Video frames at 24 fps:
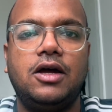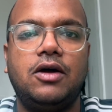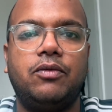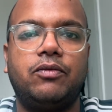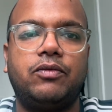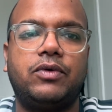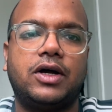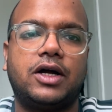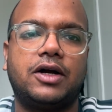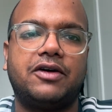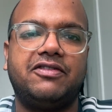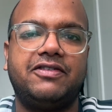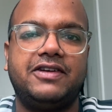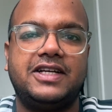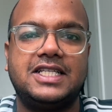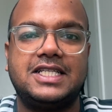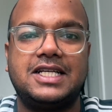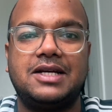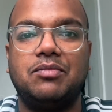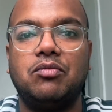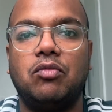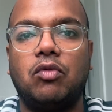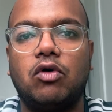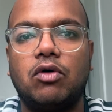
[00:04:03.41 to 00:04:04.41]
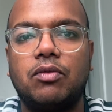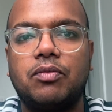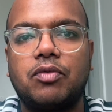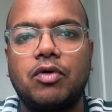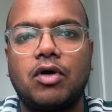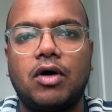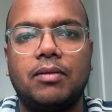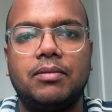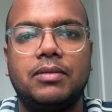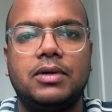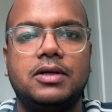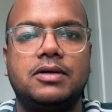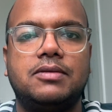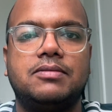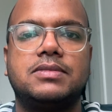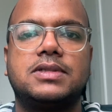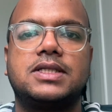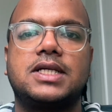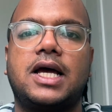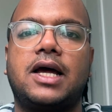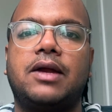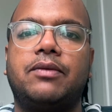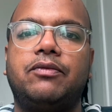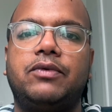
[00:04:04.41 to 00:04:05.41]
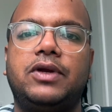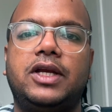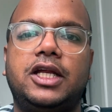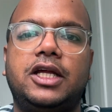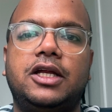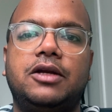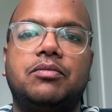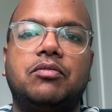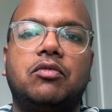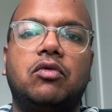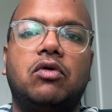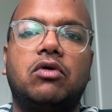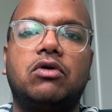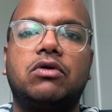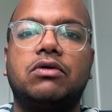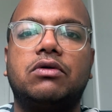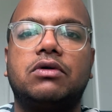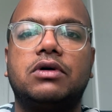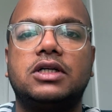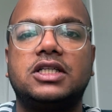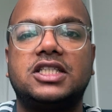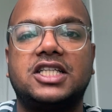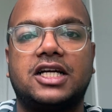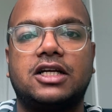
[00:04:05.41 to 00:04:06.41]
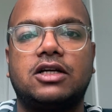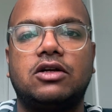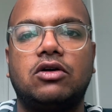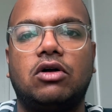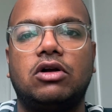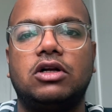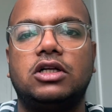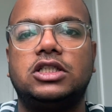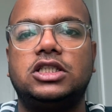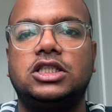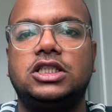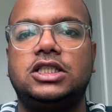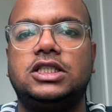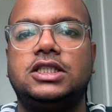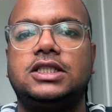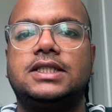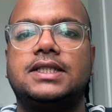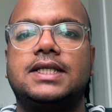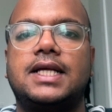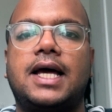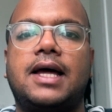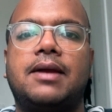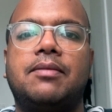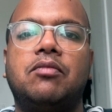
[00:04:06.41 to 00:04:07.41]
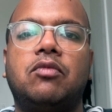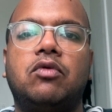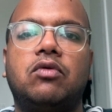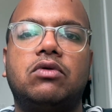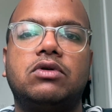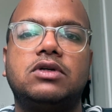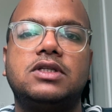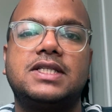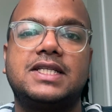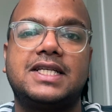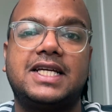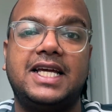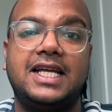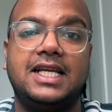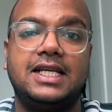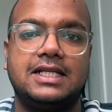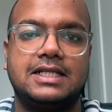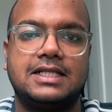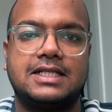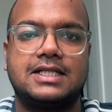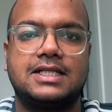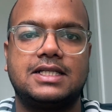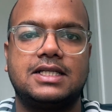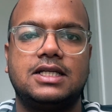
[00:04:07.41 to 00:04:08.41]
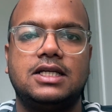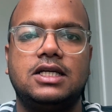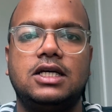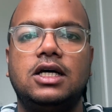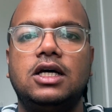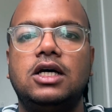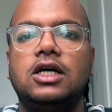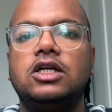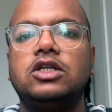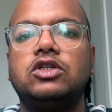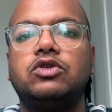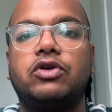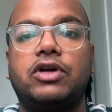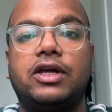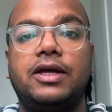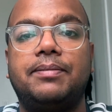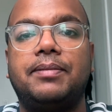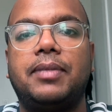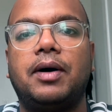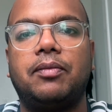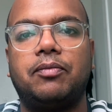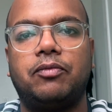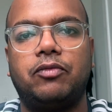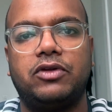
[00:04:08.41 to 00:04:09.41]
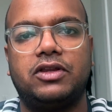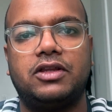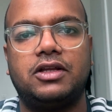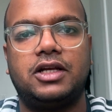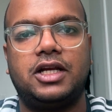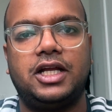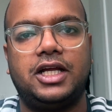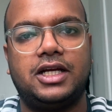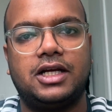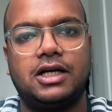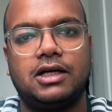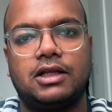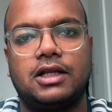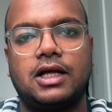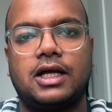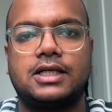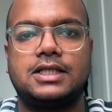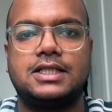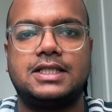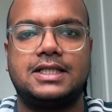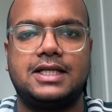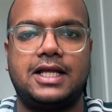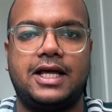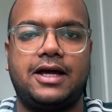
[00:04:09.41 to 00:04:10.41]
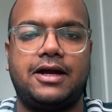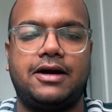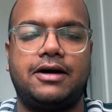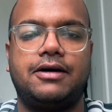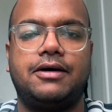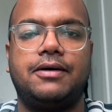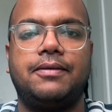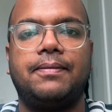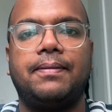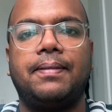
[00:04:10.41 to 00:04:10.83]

we are facing more problems and we need more technologies and more skills to keep up with the data that's there.